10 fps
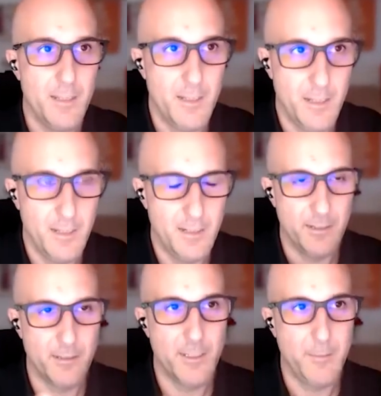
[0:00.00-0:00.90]

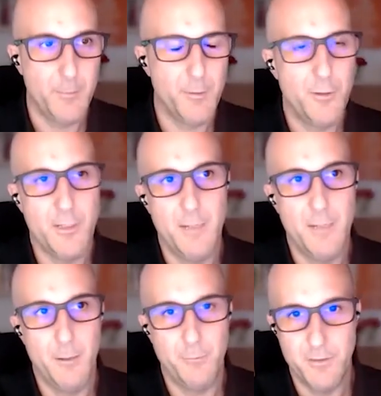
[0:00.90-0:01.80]
And keep on talking
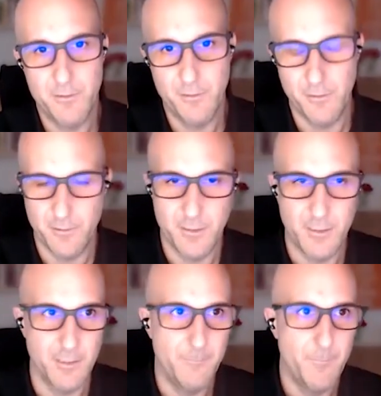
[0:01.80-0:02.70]
about
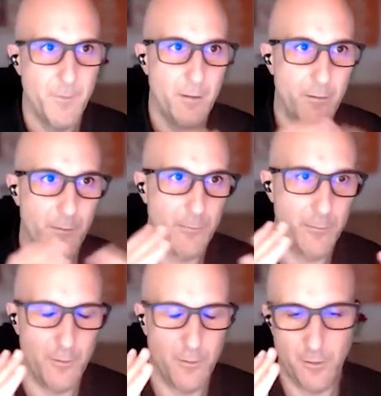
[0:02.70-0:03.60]
uncertainty.
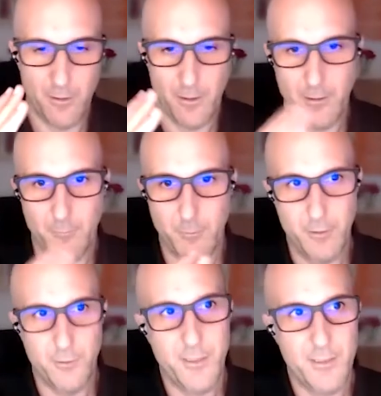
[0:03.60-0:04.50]
For
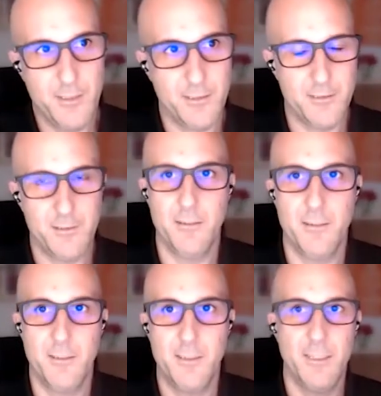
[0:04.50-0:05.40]
reducing the
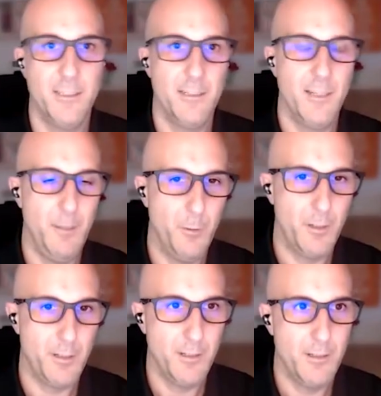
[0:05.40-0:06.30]
uncertainty,
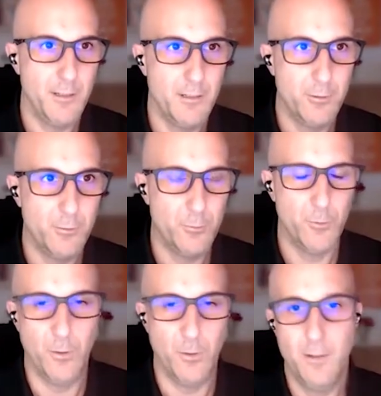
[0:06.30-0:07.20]
our
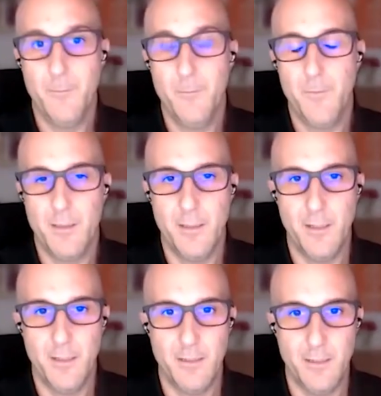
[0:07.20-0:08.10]
tool,
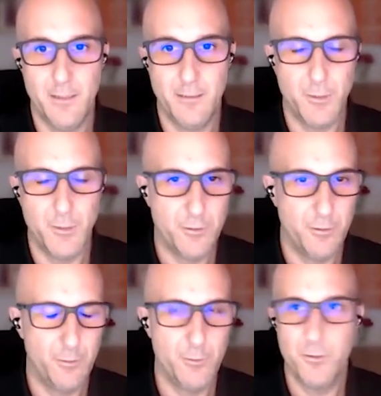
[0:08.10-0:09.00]
the
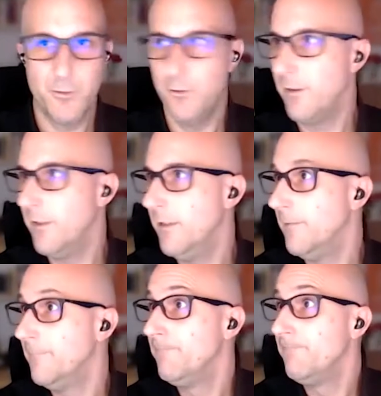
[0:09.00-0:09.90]
resource, or
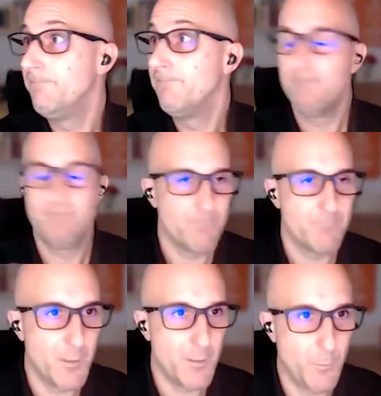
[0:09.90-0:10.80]

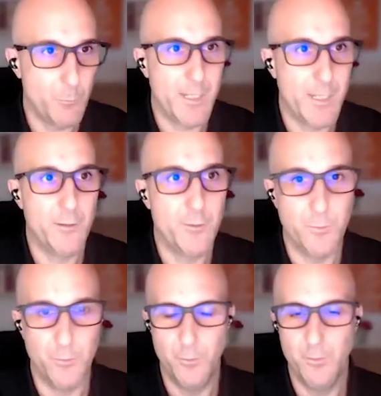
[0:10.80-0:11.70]
what we can
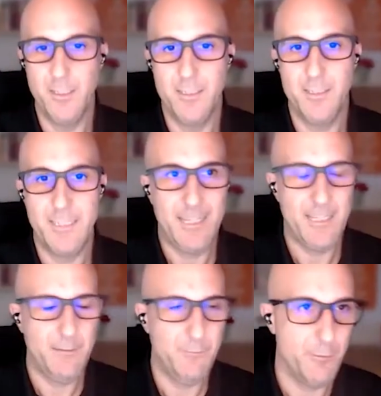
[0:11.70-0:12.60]
do is get
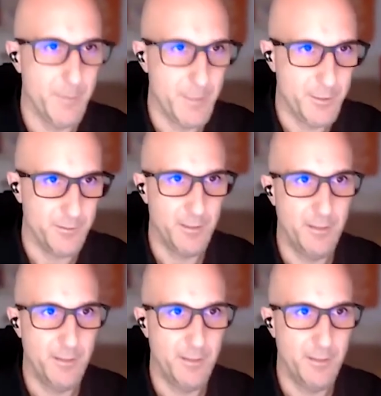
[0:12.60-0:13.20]
information.